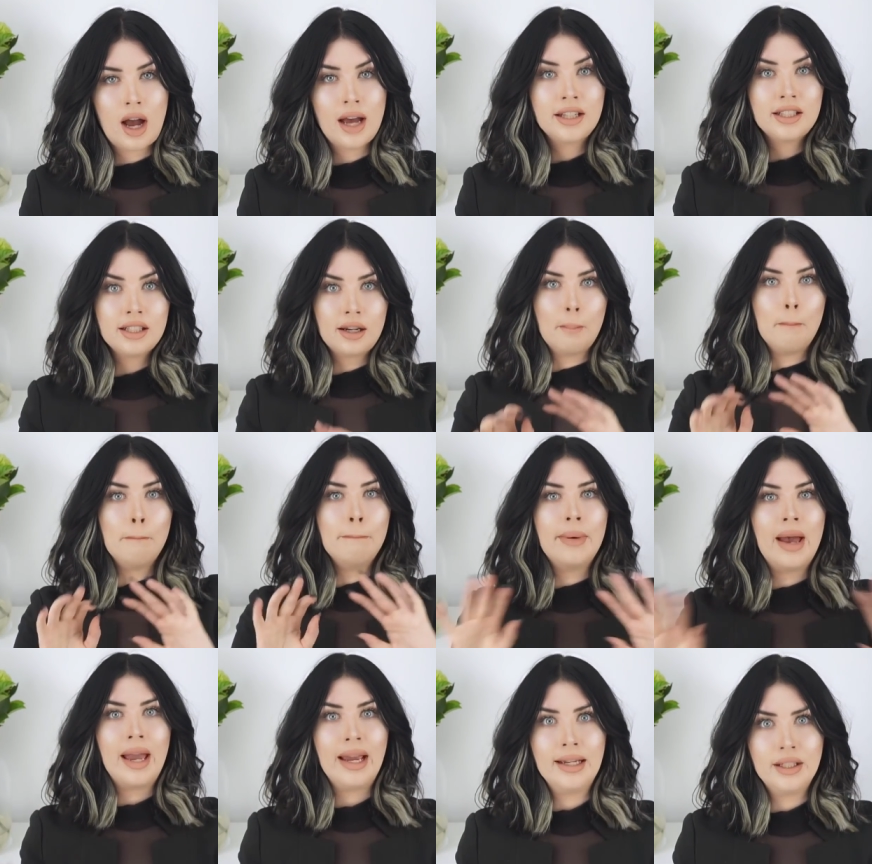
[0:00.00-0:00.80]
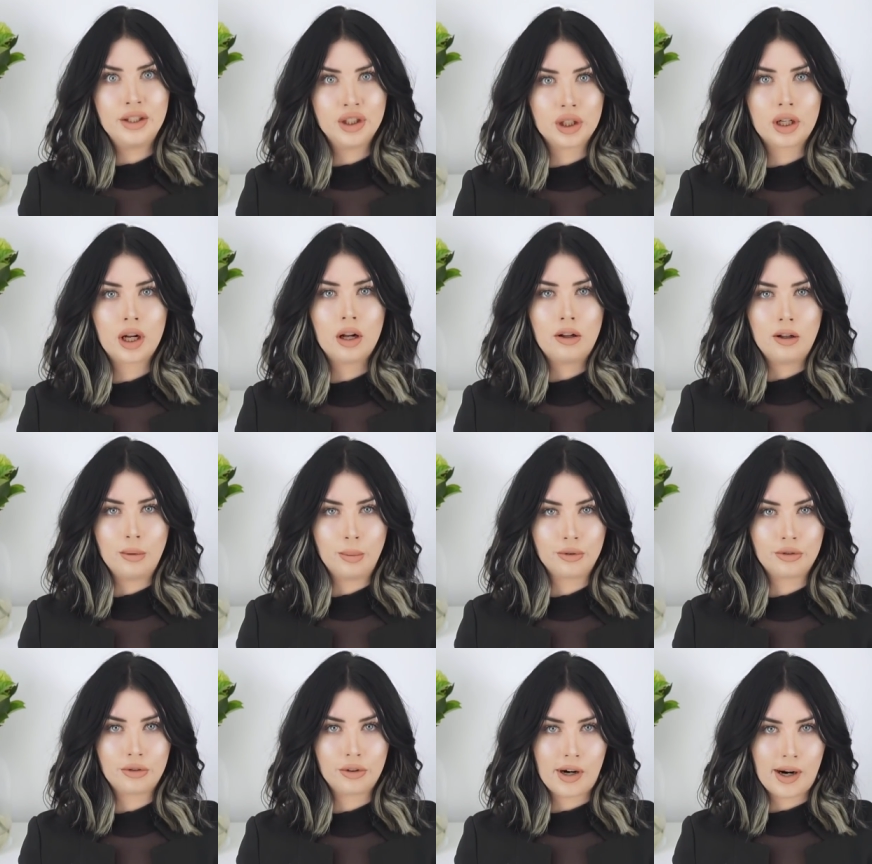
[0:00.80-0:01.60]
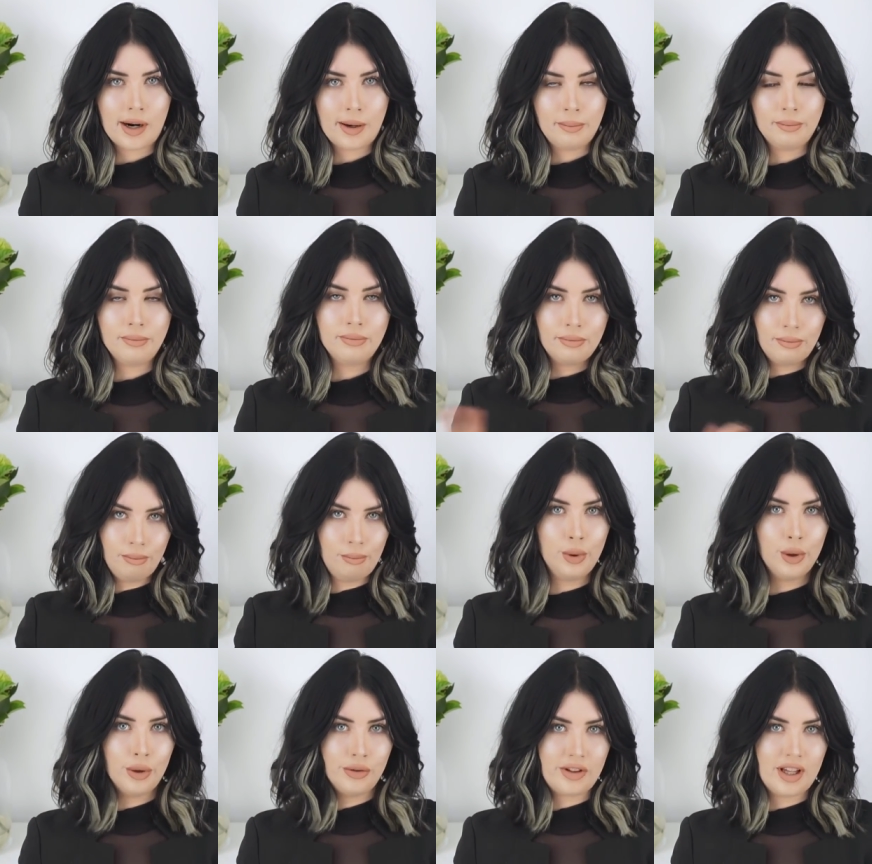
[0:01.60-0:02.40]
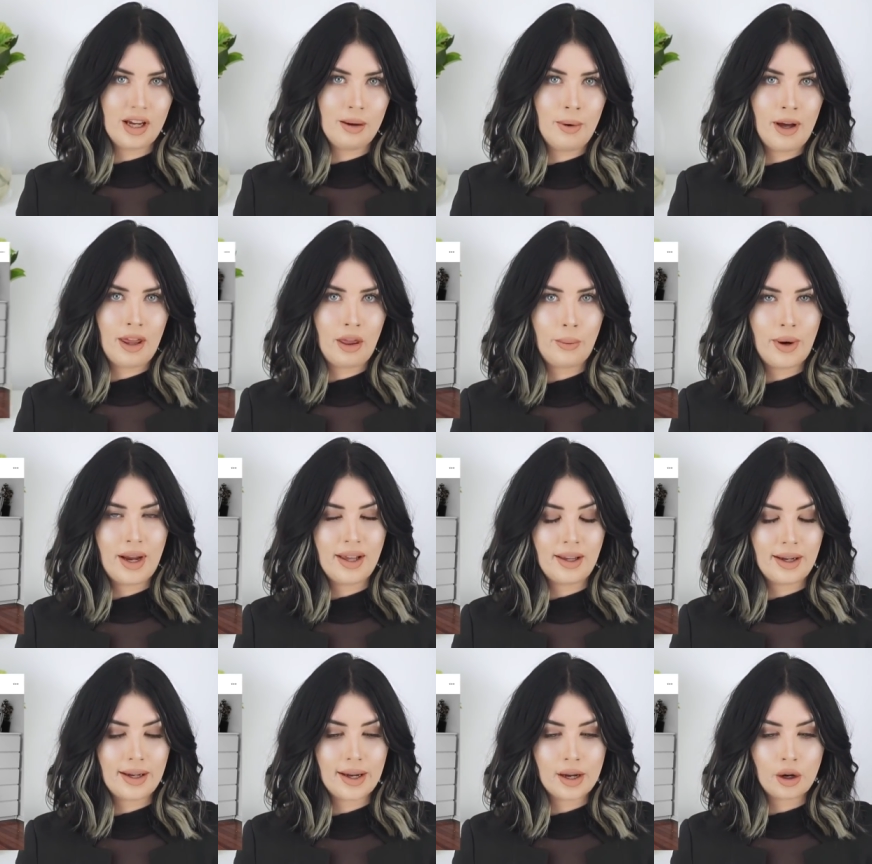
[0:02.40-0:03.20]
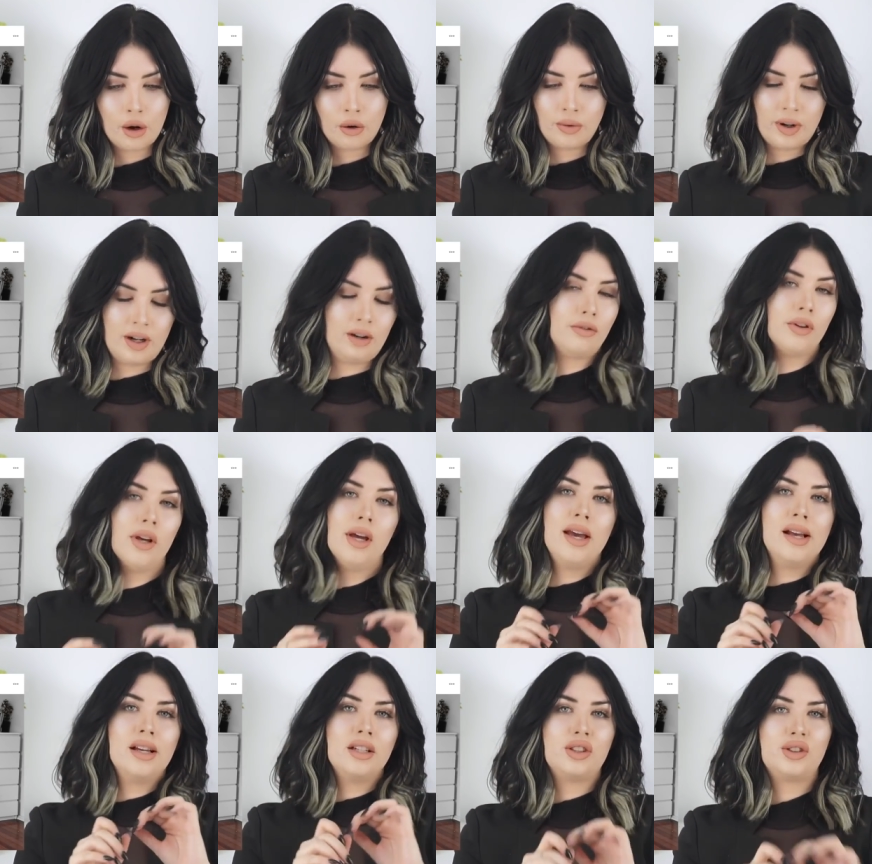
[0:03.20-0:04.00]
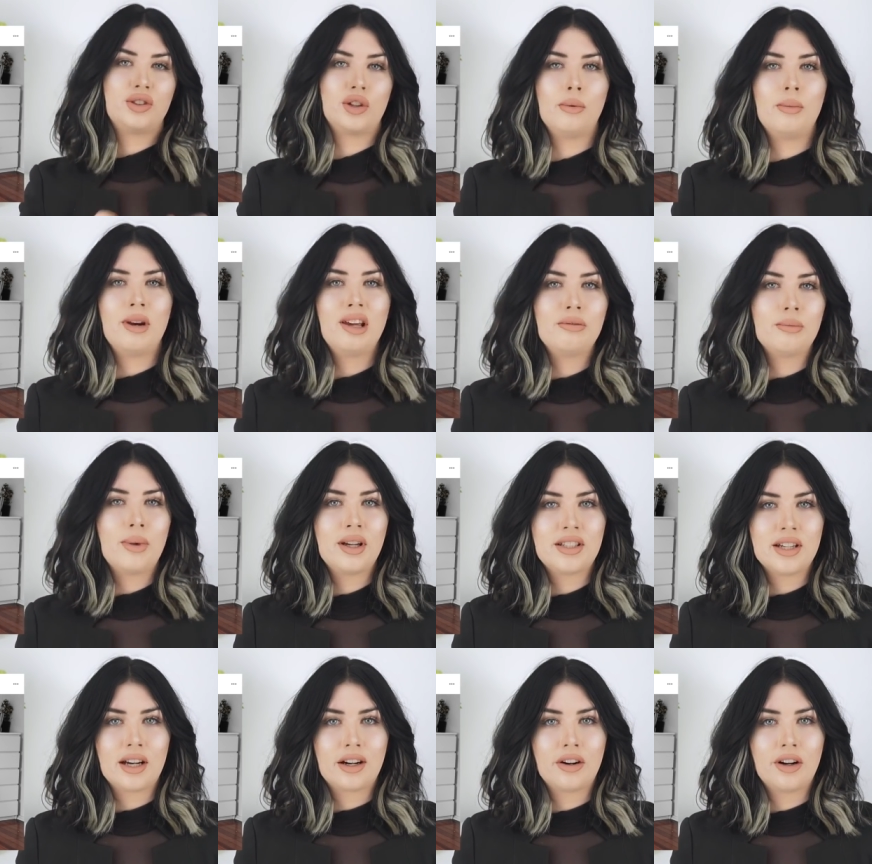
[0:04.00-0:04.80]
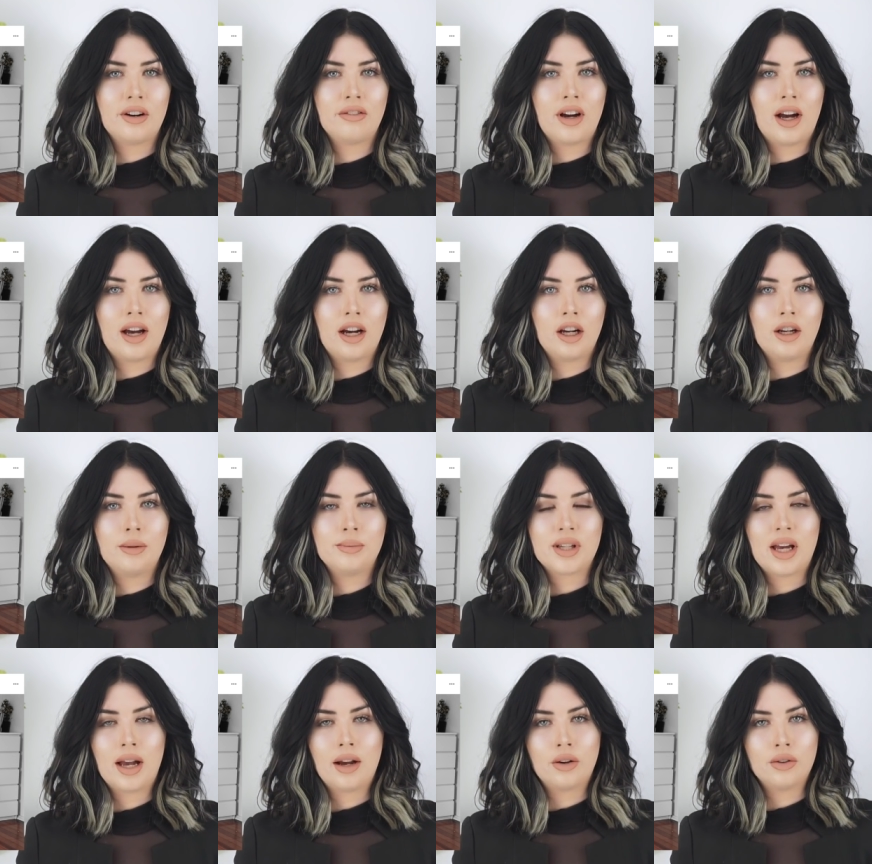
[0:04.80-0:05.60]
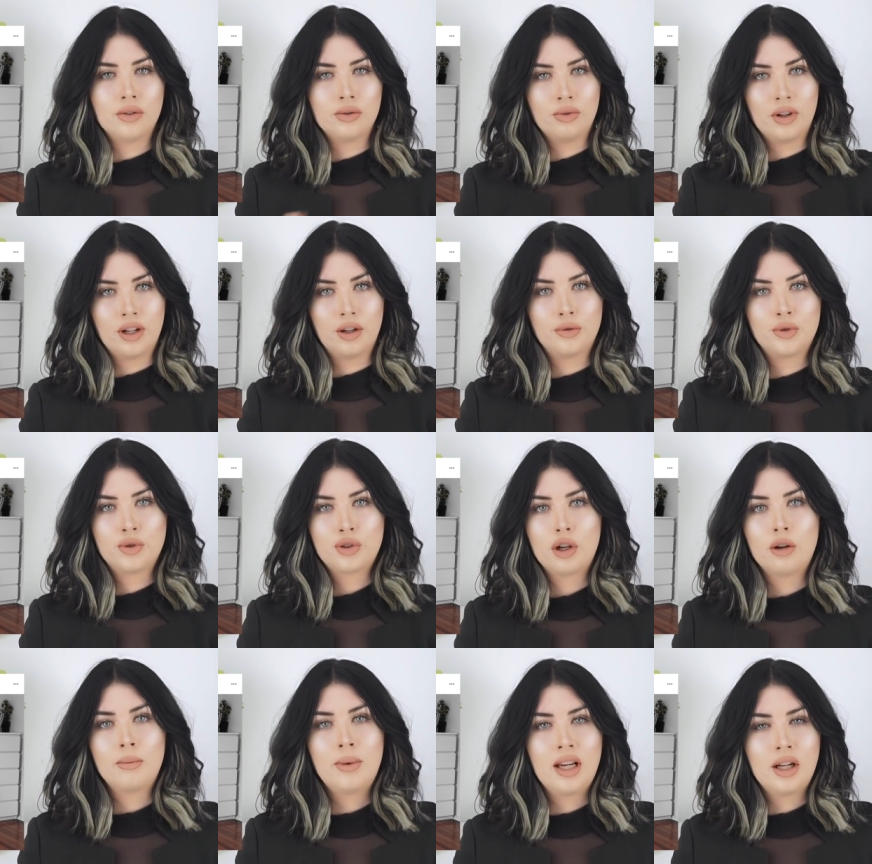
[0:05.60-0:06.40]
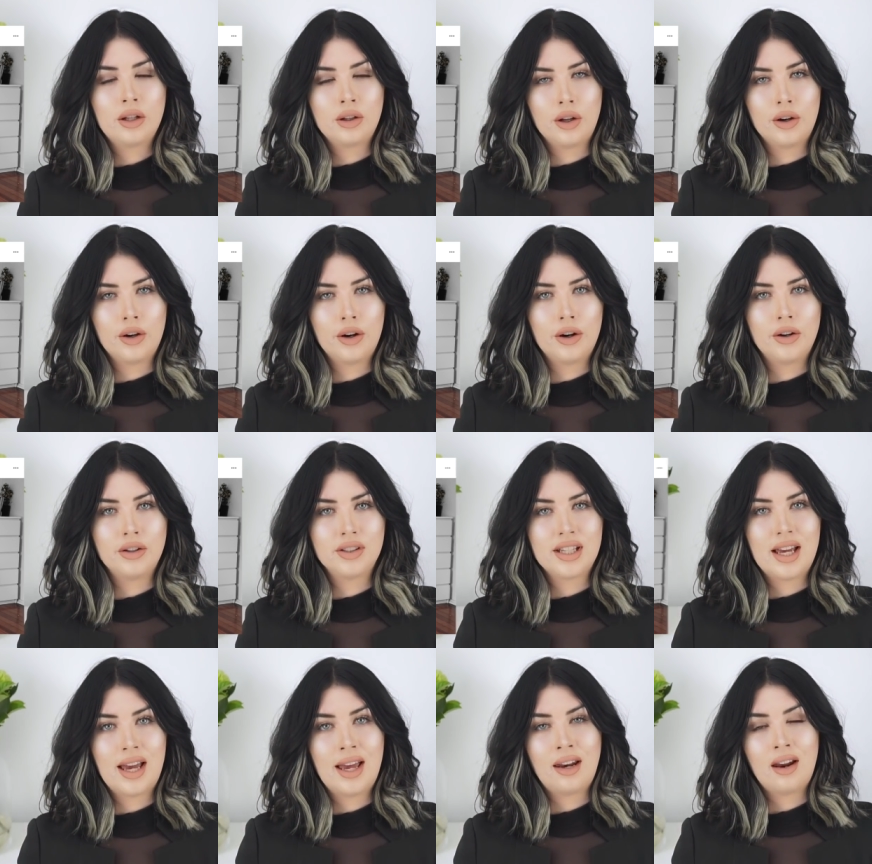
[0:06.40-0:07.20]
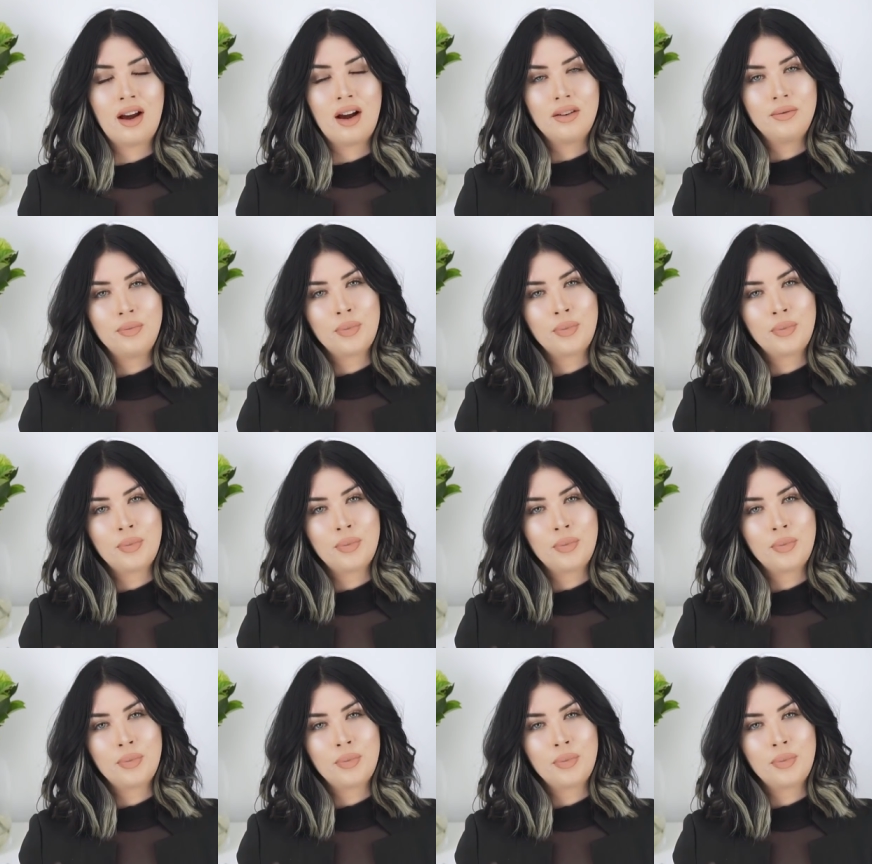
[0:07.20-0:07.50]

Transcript: I did a major cull before I moved there by the way like I got rid of so many of my decorative items I got rid of so many clothes and